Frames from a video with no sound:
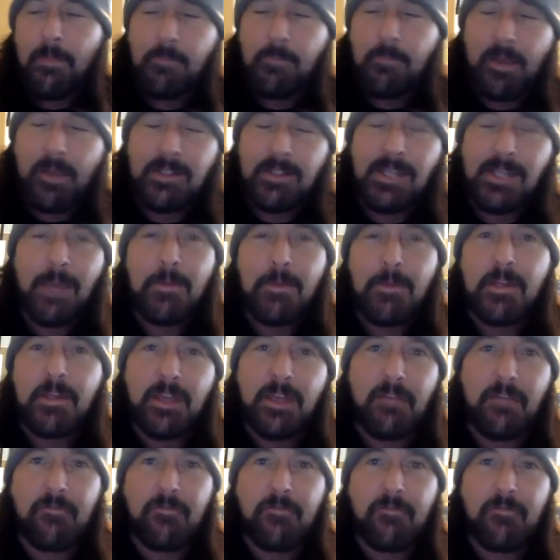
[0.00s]
By the time they hit
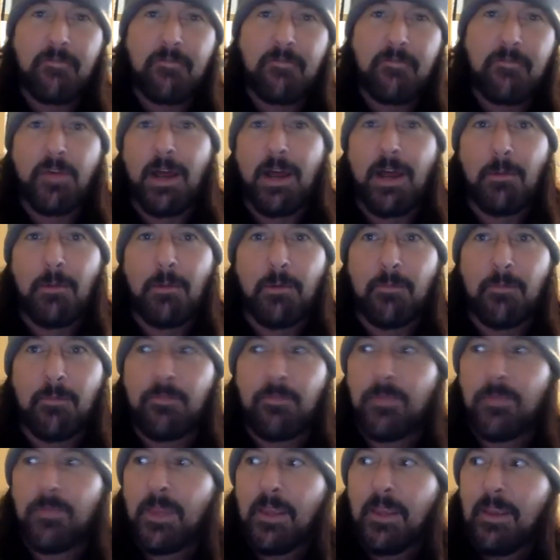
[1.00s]
that fourth
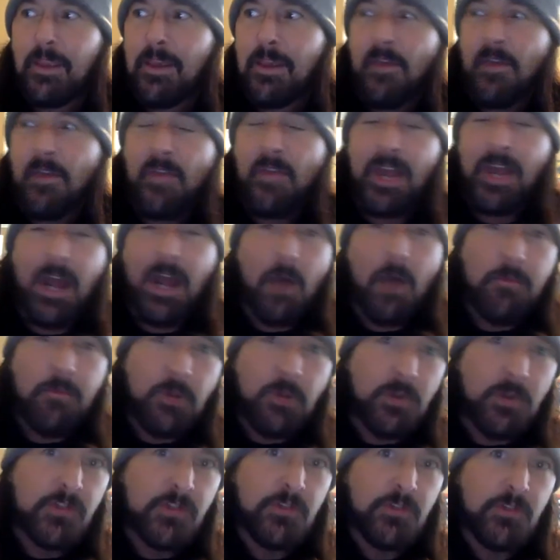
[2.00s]
album, that album
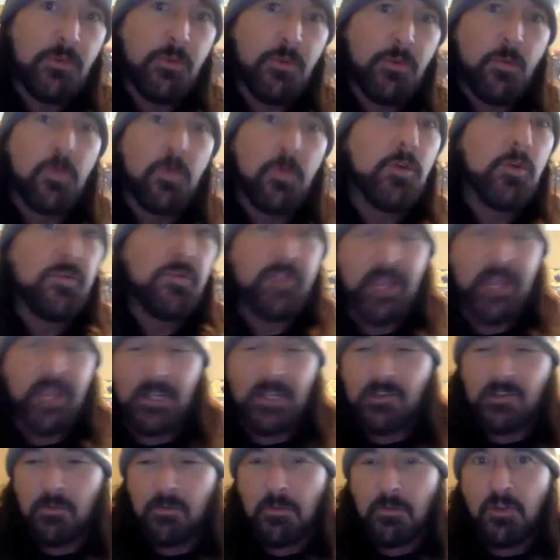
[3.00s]
goes through the roof. He
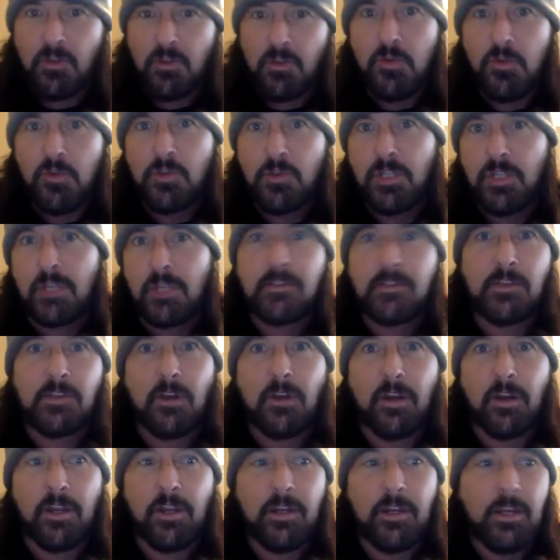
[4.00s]
has some huge hits
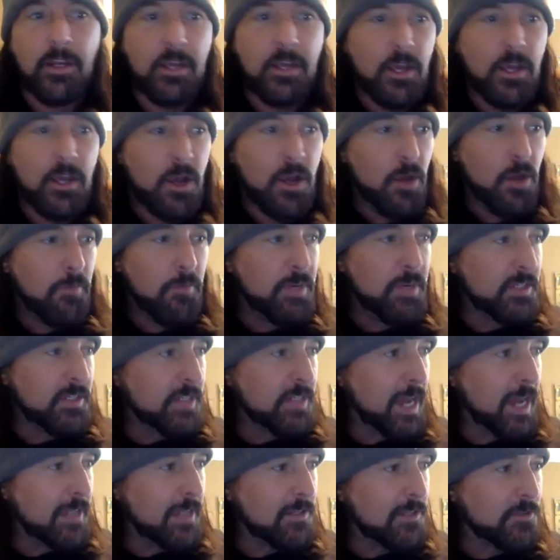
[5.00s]
on it, but he's
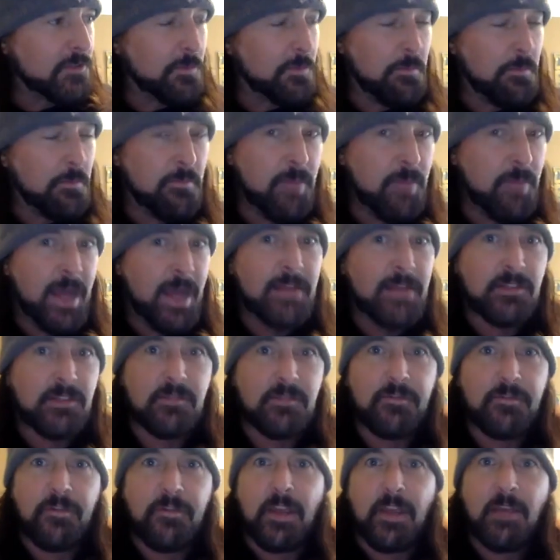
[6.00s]
got this
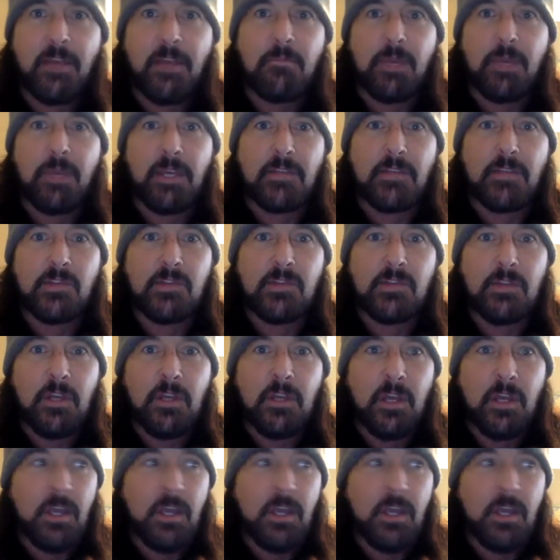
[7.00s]
massive fan base.